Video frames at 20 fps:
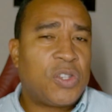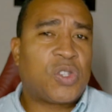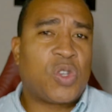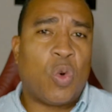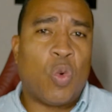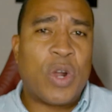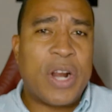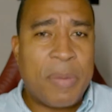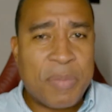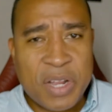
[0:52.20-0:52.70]

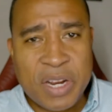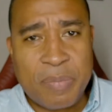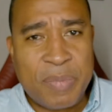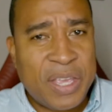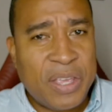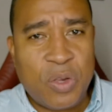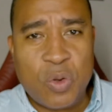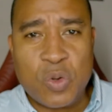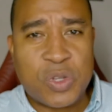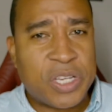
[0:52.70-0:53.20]
So what I'm
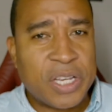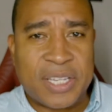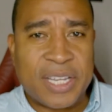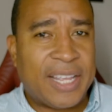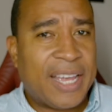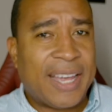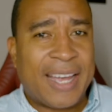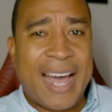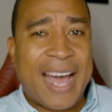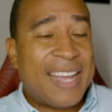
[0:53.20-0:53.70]
going to be
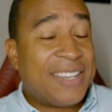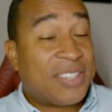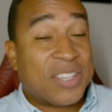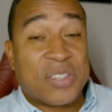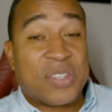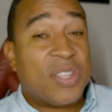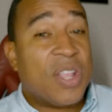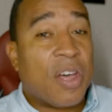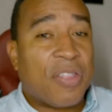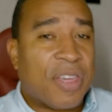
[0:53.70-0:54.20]
using today,
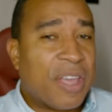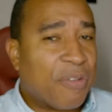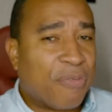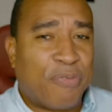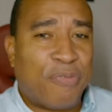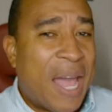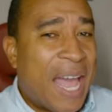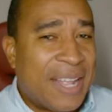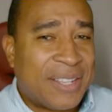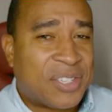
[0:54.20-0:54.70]
guys, is
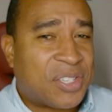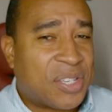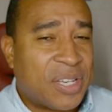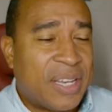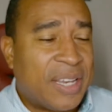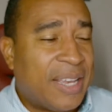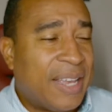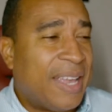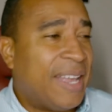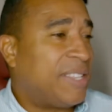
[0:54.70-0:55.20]
nothing
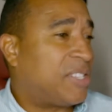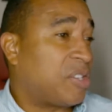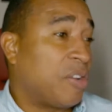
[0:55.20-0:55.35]
fancy.